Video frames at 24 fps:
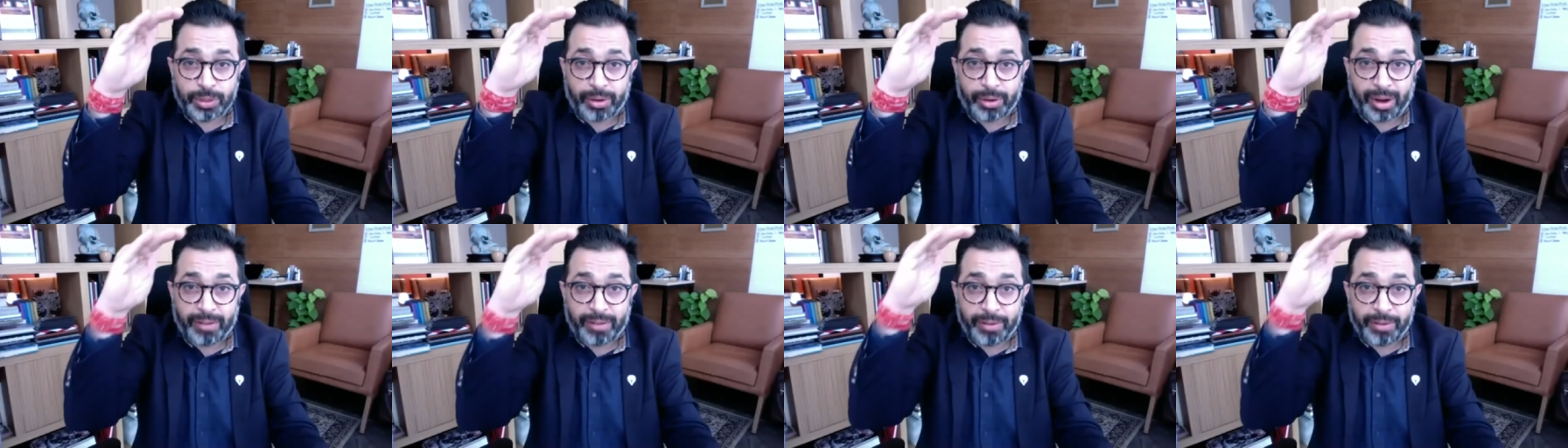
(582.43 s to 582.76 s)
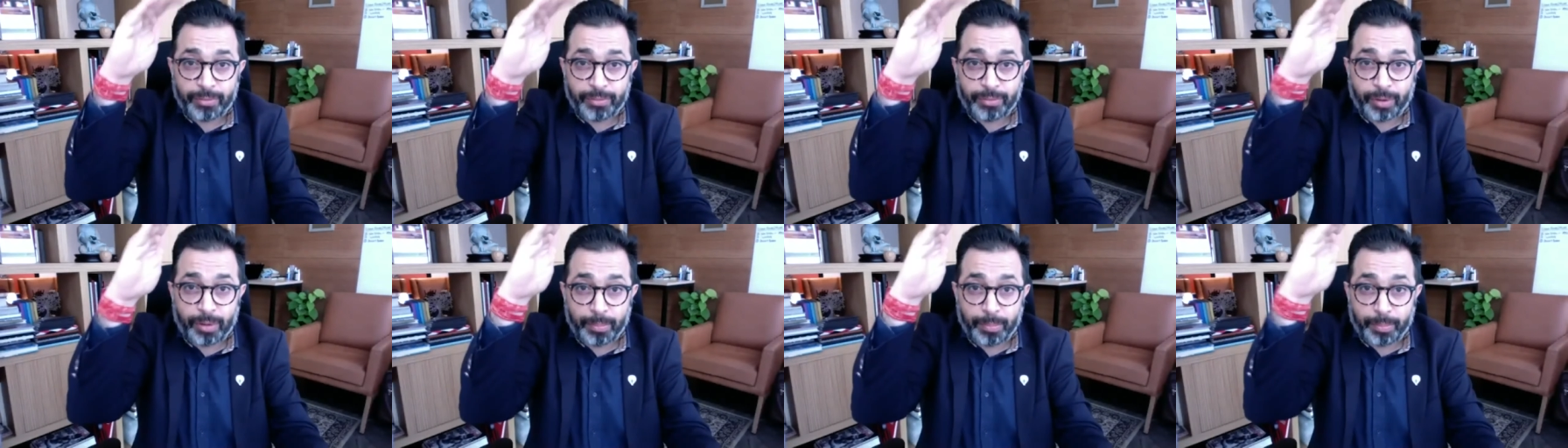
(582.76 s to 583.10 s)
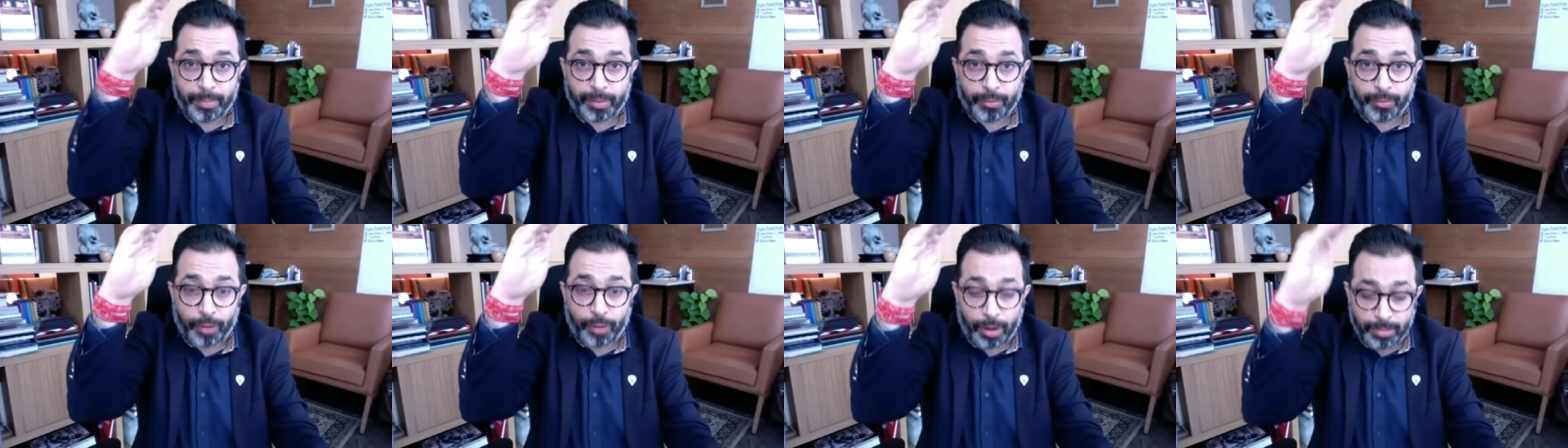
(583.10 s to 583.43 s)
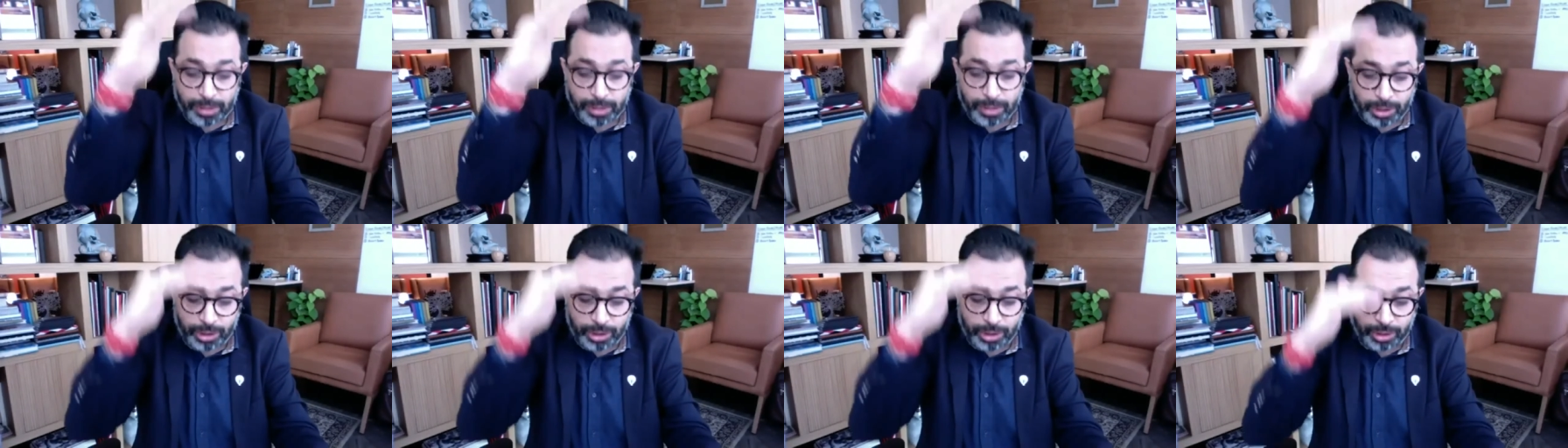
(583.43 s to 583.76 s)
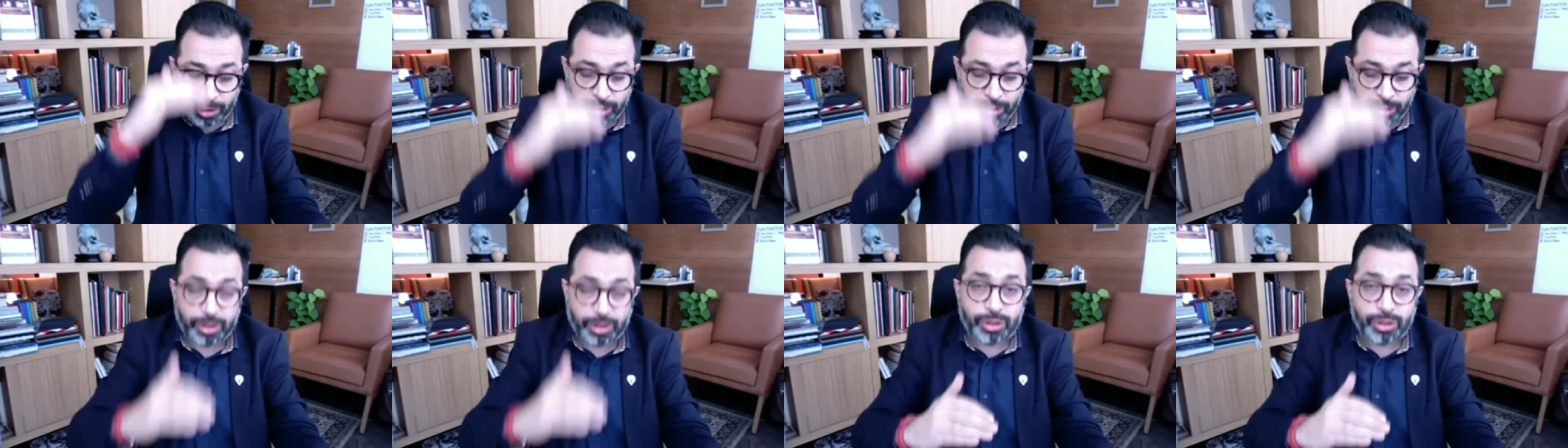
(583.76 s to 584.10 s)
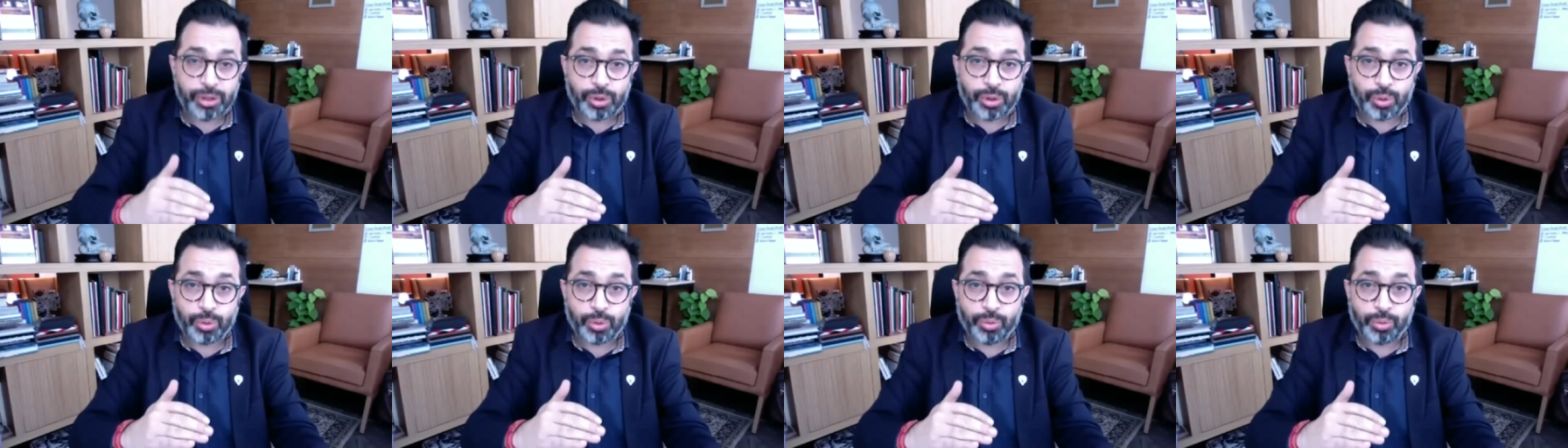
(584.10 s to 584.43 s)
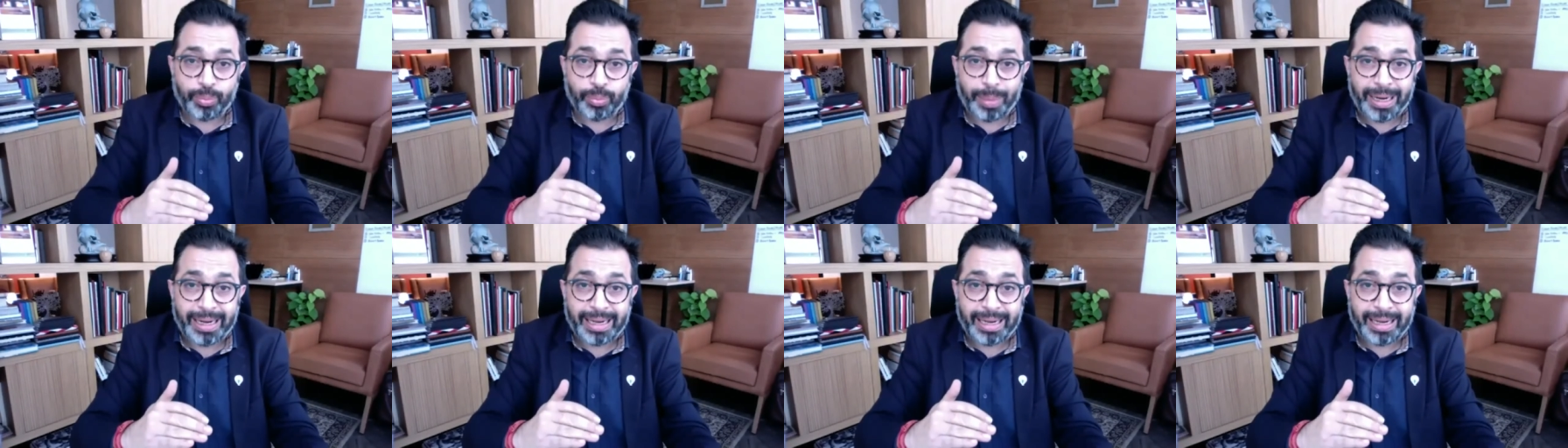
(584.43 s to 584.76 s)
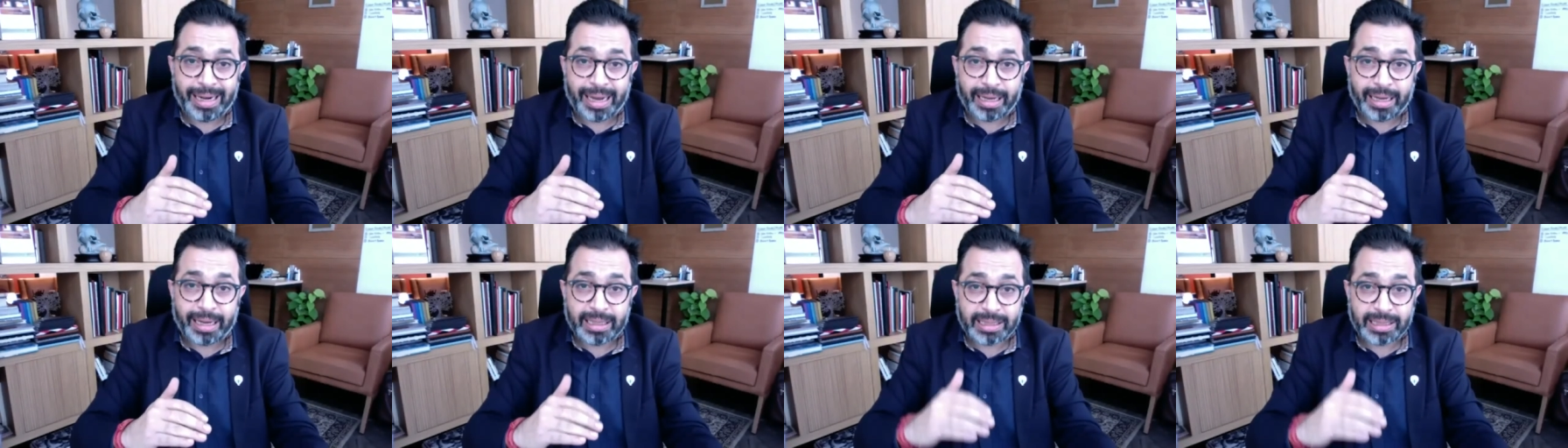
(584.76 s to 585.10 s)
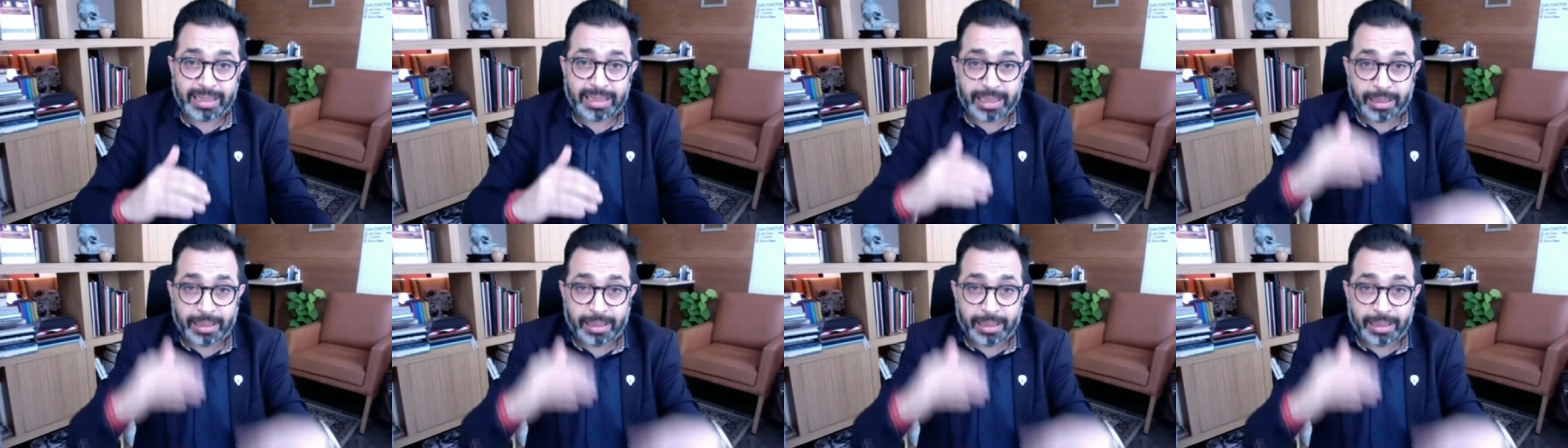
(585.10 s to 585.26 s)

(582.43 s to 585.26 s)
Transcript: driving from performance to building legacy